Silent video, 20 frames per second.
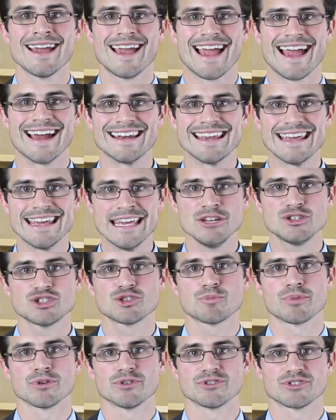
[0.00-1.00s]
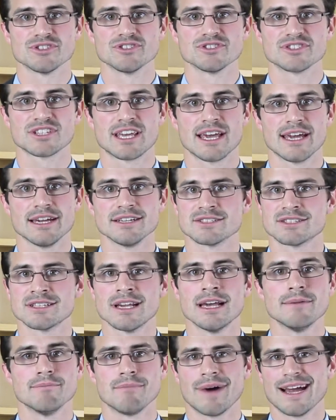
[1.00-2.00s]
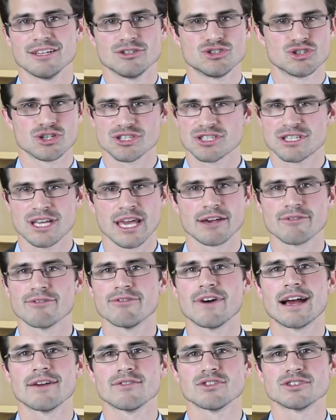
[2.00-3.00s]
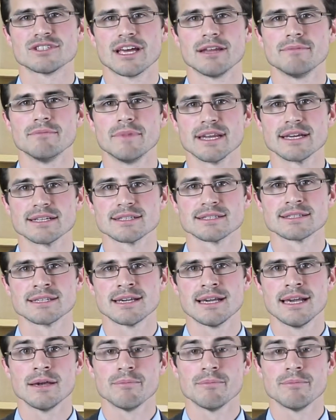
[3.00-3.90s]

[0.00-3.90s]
and each person's case might just take 5 or 10 minutes.